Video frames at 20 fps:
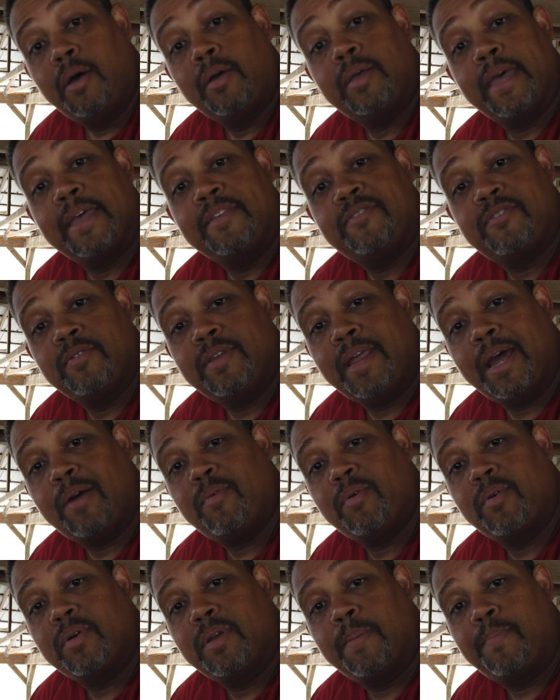Okay, so
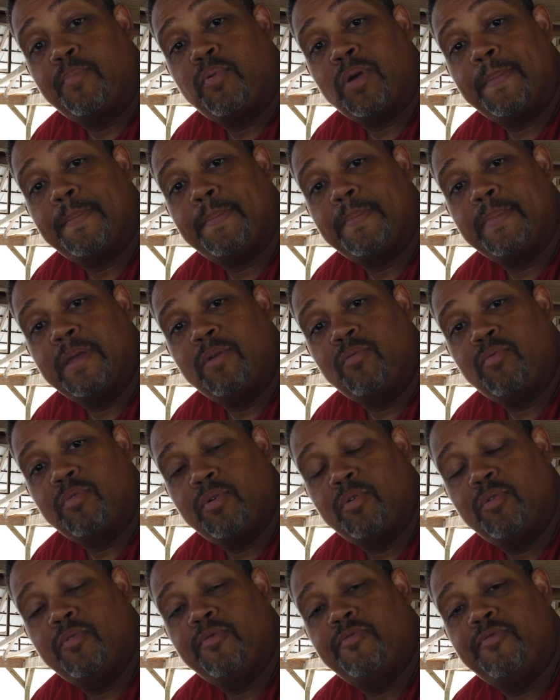now we're gonna prep the
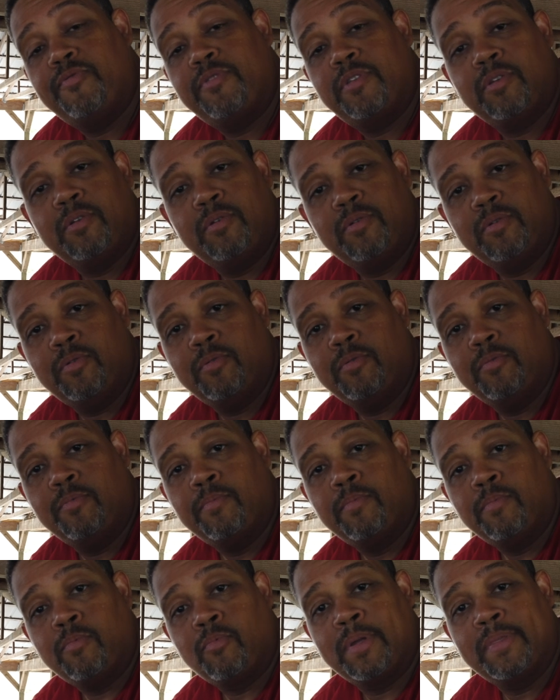roof to
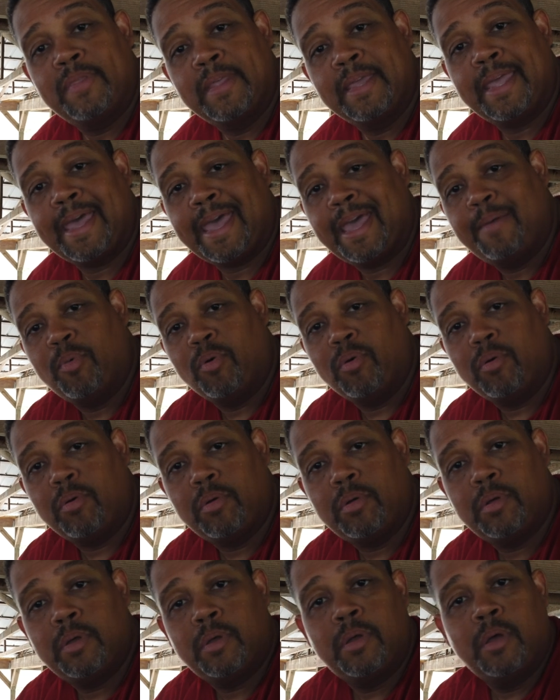run the
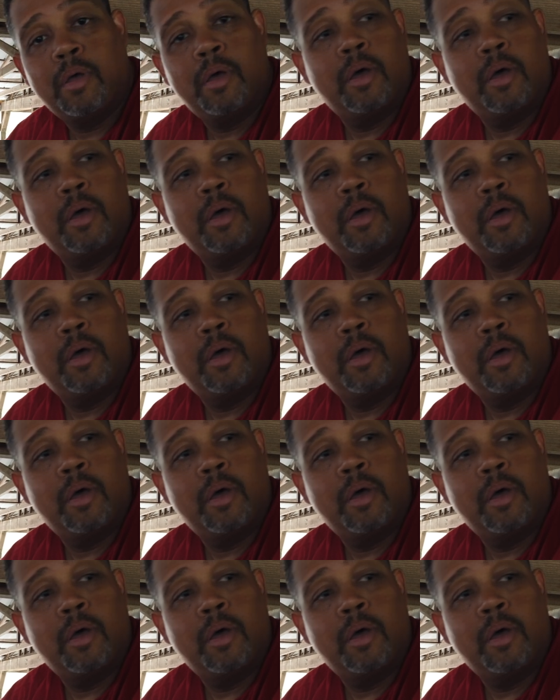cable